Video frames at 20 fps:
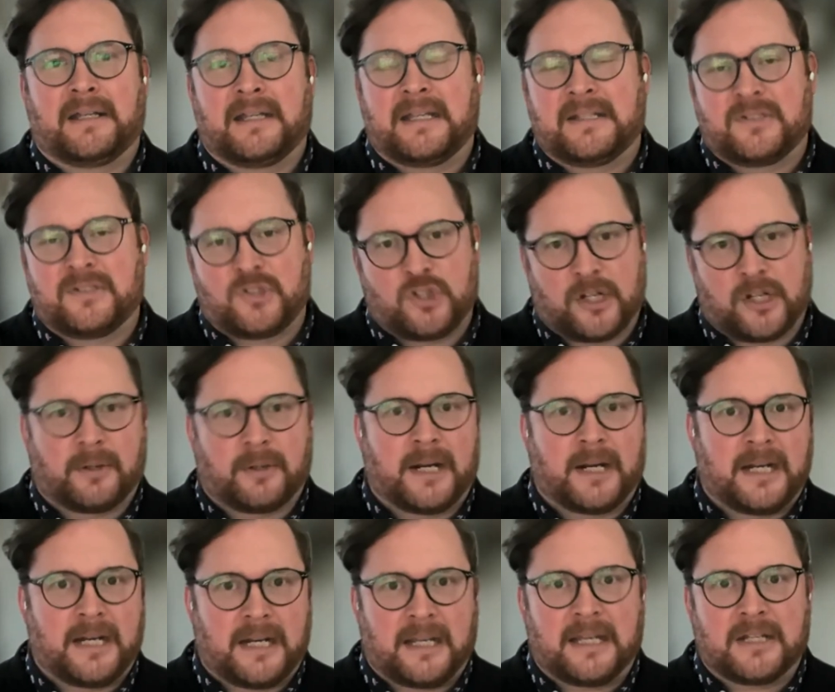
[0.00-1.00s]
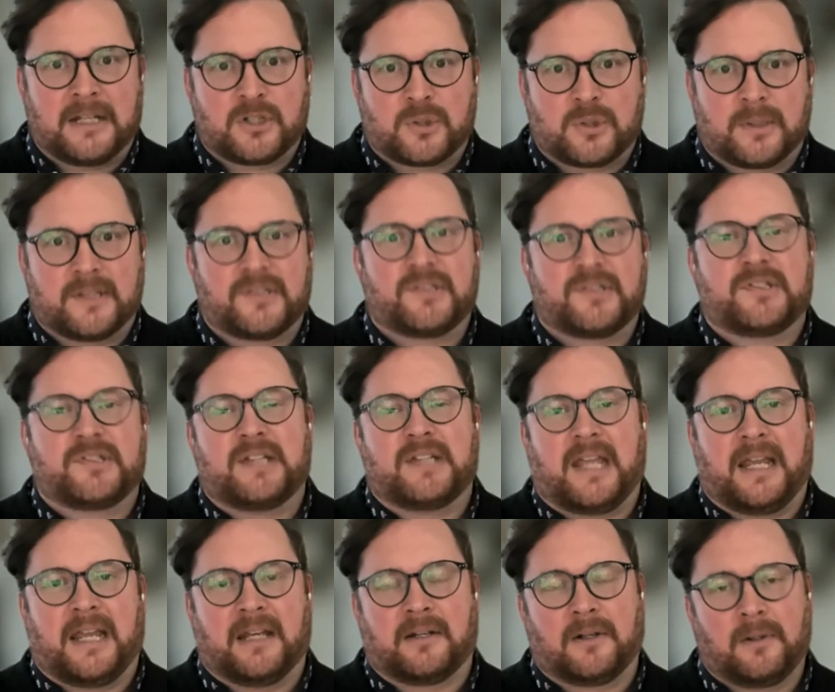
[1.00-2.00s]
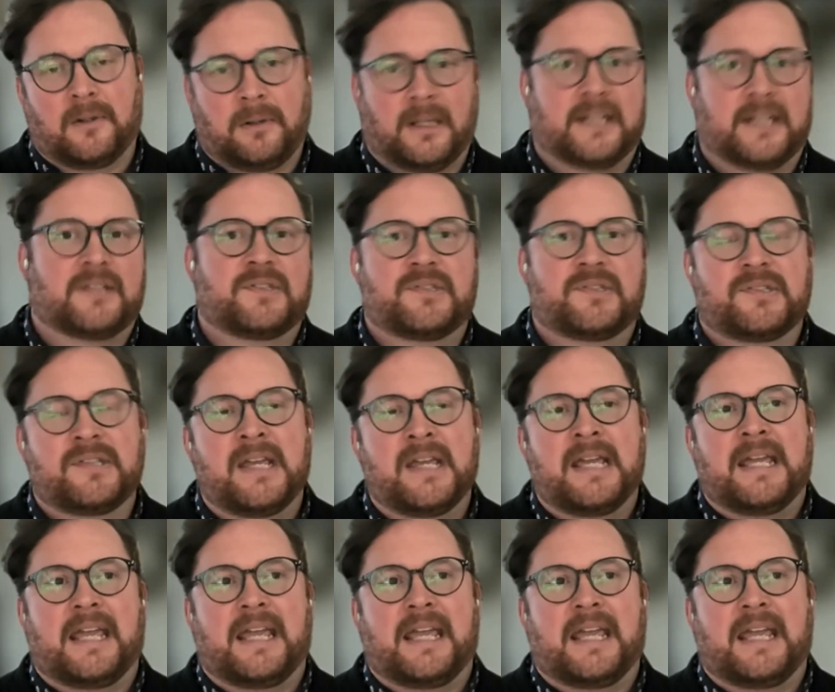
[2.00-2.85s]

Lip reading: is generating interest and clicks.